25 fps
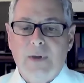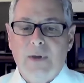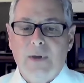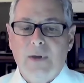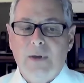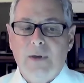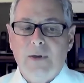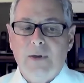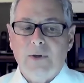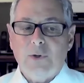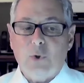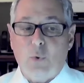
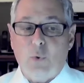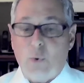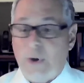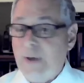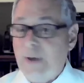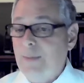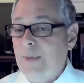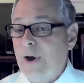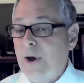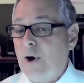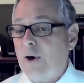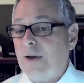So we
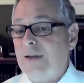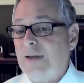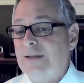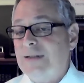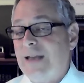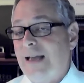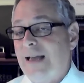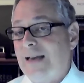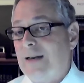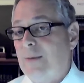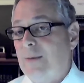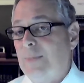Americans
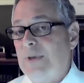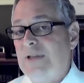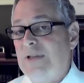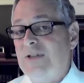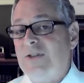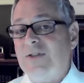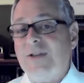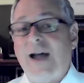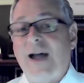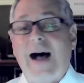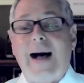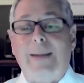had to be
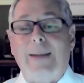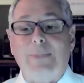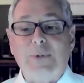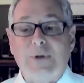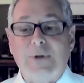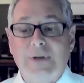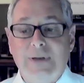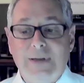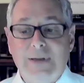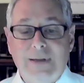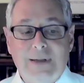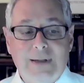stopped,
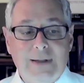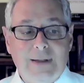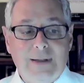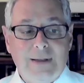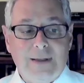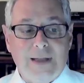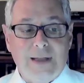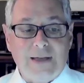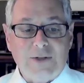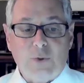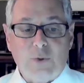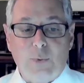
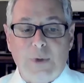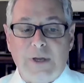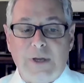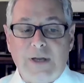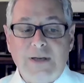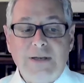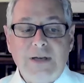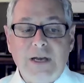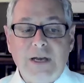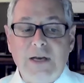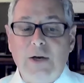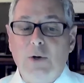lest we
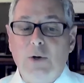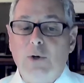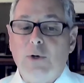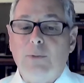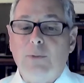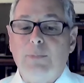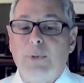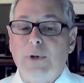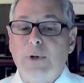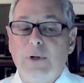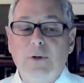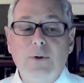continue to
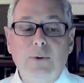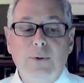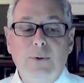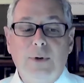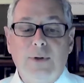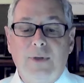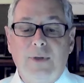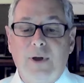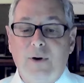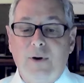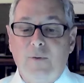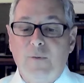pollute
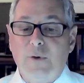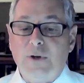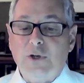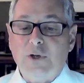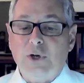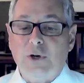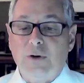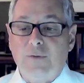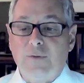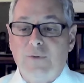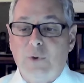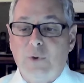their
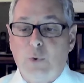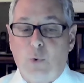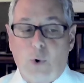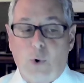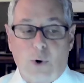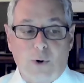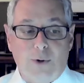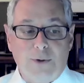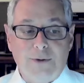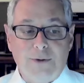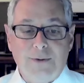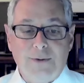vision of the
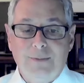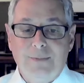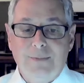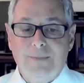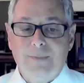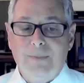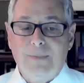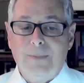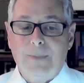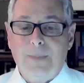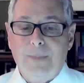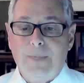world.
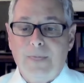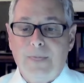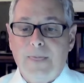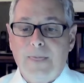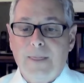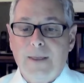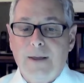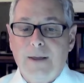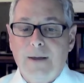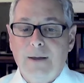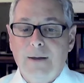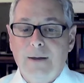
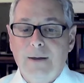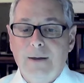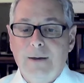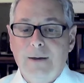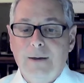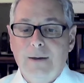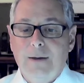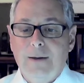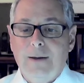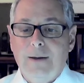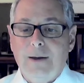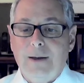
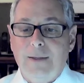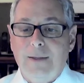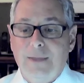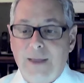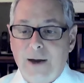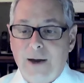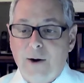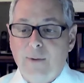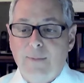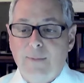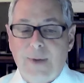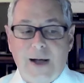In
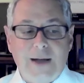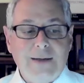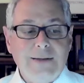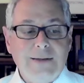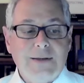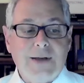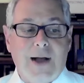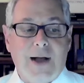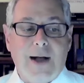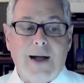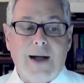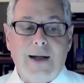their mind's
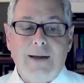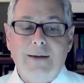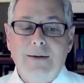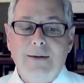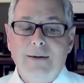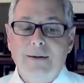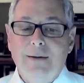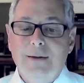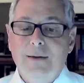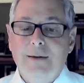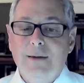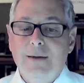eye,
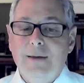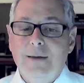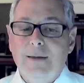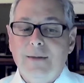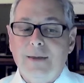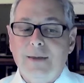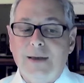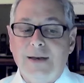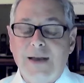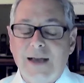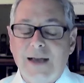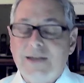
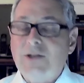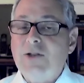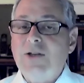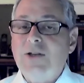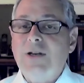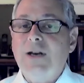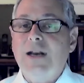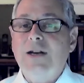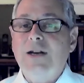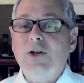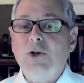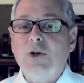the
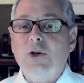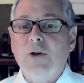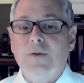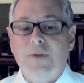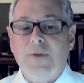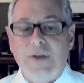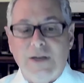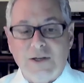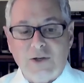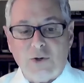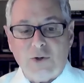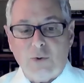destination of
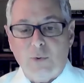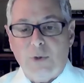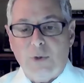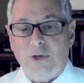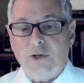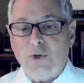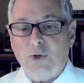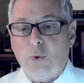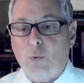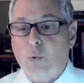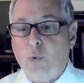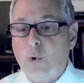history is
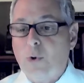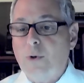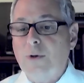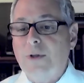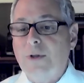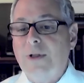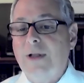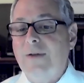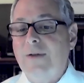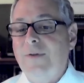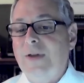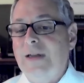a world
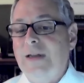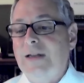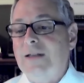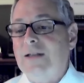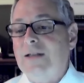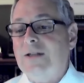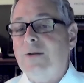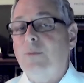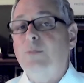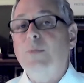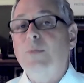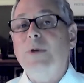living in
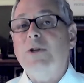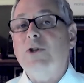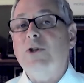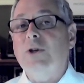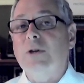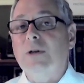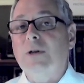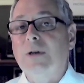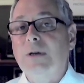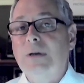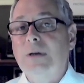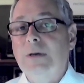
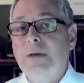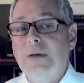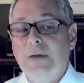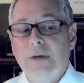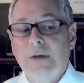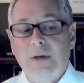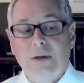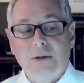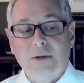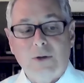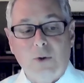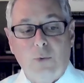submission
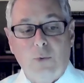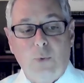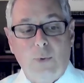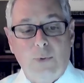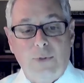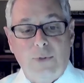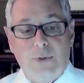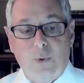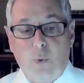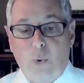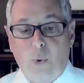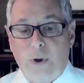to
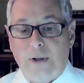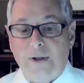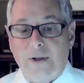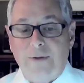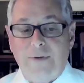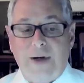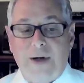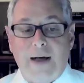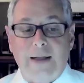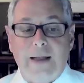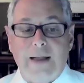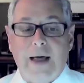the will of
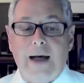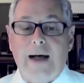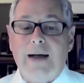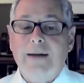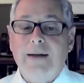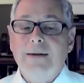Allah,